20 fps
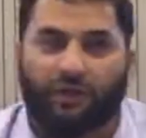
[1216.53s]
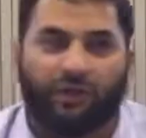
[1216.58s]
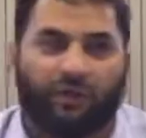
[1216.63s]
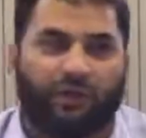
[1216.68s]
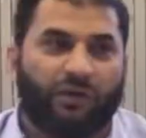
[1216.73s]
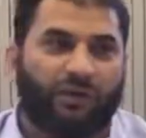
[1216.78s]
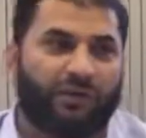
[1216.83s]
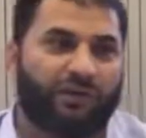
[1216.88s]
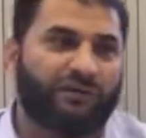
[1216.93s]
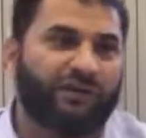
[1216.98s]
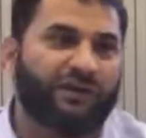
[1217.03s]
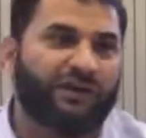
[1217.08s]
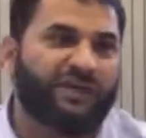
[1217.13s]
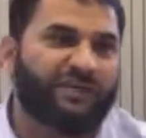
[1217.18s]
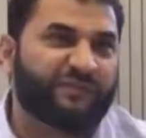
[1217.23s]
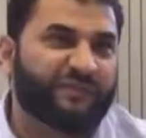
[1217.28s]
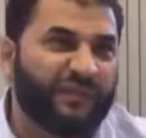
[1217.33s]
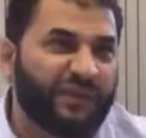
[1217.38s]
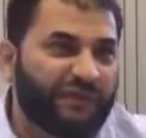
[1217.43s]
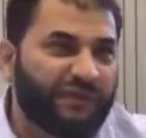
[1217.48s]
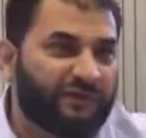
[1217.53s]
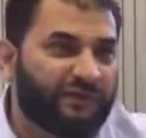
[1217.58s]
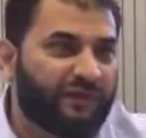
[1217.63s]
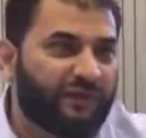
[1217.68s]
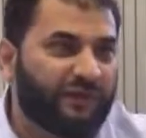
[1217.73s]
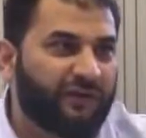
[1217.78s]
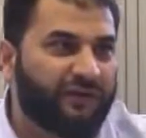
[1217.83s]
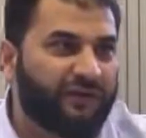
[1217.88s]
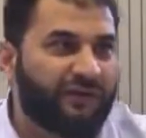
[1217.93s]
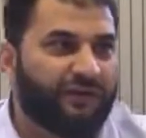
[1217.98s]
or the
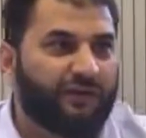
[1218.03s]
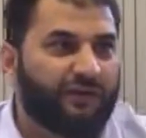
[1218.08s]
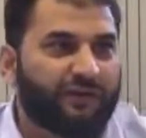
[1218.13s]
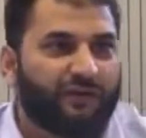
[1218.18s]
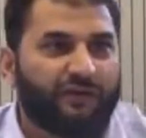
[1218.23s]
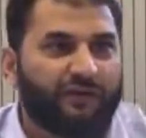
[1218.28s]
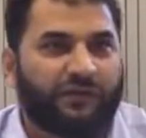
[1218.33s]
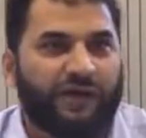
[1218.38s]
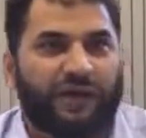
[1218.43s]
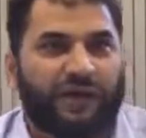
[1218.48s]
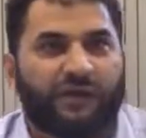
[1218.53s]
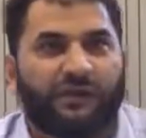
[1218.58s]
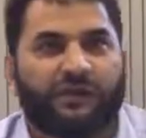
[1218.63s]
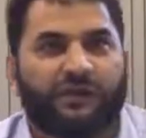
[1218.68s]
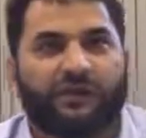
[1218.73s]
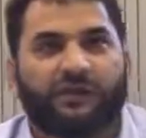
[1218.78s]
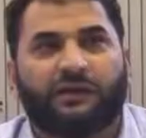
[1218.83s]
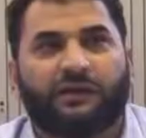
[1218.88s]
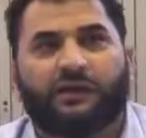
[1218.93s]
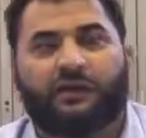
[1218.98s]
disbelievers, okay.